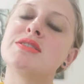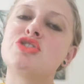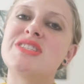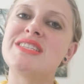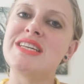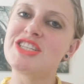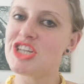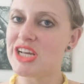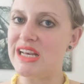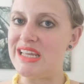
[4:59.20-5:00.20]

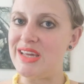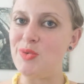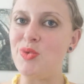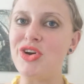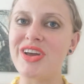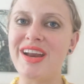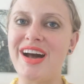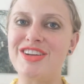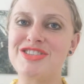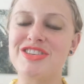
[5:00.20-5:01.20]
strategically work it
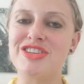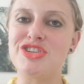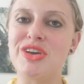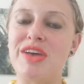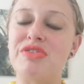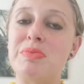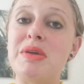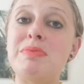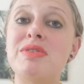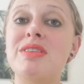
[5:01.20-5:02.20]
out so that you have the
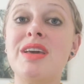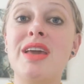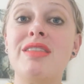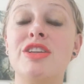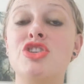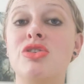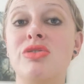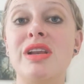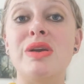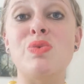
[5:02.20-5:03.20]
people there that you
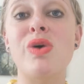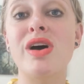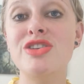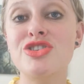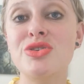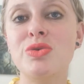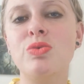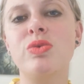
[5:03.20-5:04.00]
really want to